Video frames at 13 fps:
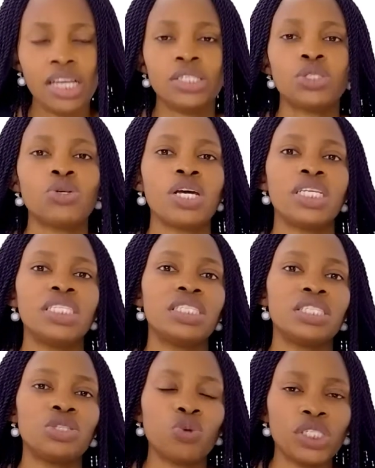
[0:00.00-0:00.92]
So in
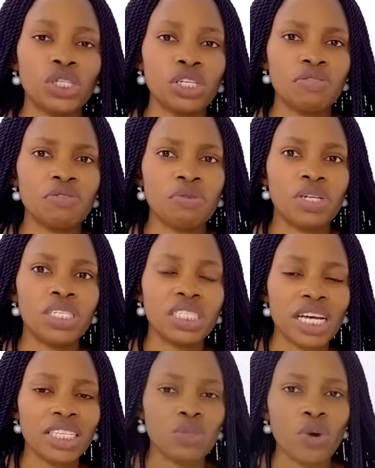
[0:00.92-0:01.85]
situations, for
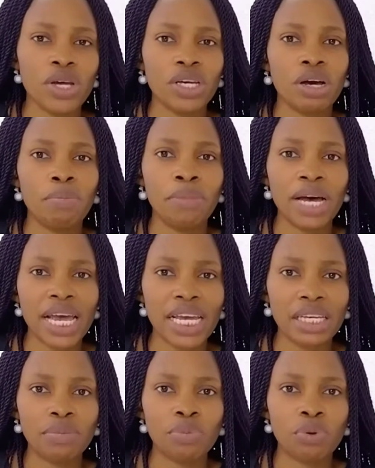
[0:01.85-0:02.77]
instance, where you are
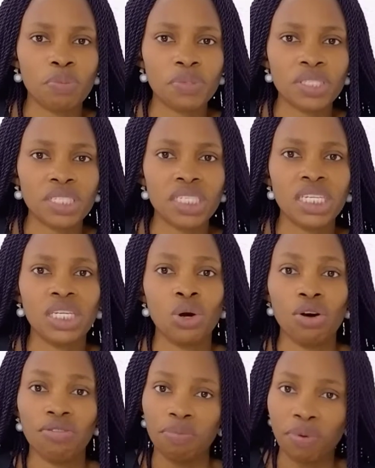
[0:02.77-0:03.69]
buying property
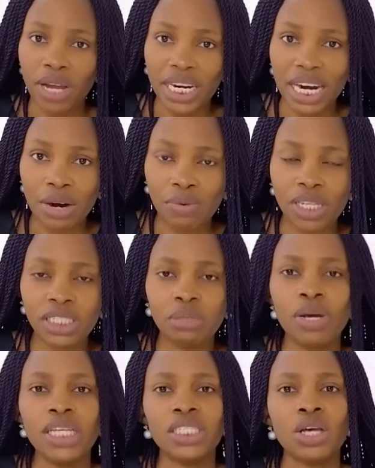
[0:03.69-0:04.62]
in off-plan
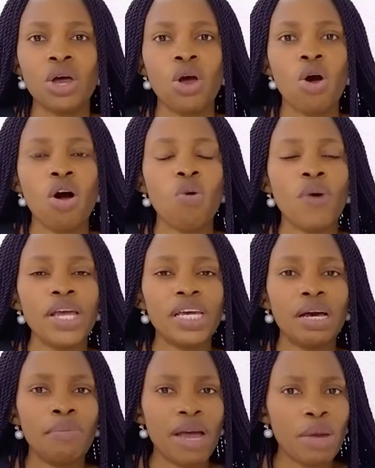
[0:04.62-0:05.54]
arrangements, or where
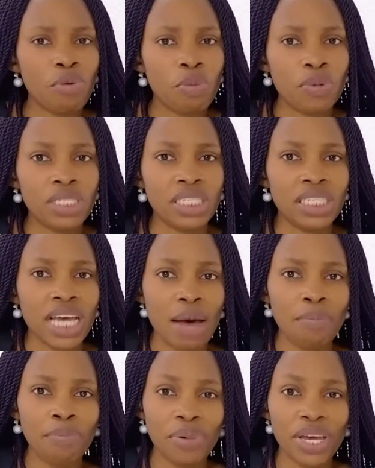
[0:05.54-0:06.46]
you are buying property
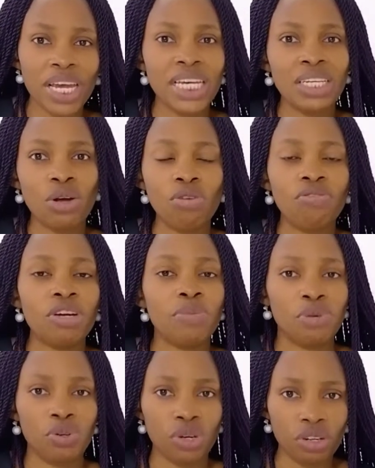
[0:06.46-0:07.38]
and paying over
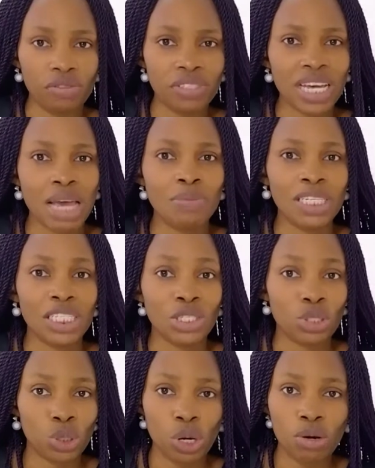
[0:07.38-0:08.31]
a period of time in
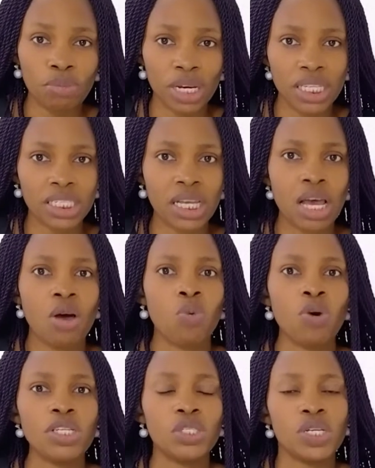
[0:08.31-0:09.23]
installments,
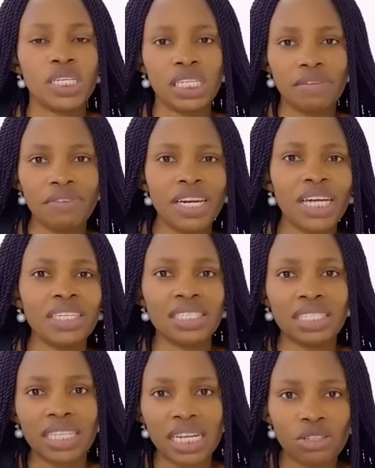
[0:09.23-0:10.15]
what you're giving at the
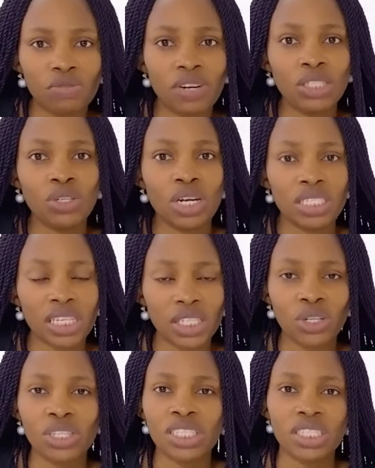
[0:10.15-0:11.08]
start of that
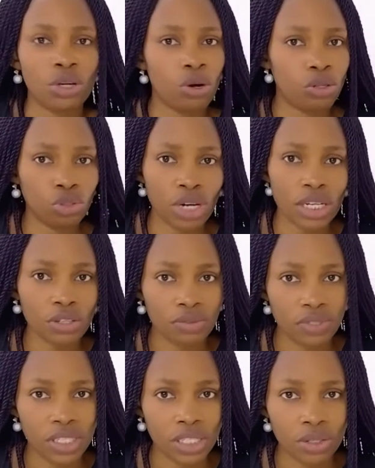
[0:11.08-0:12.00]
transaction is a contract
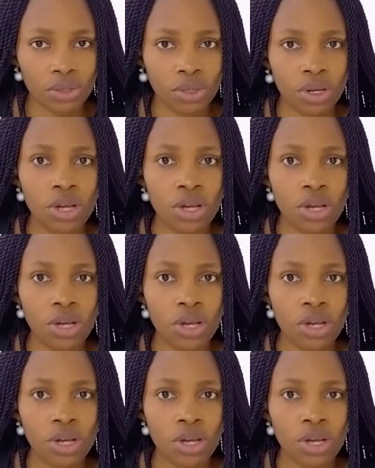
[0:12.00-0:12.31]
of sale,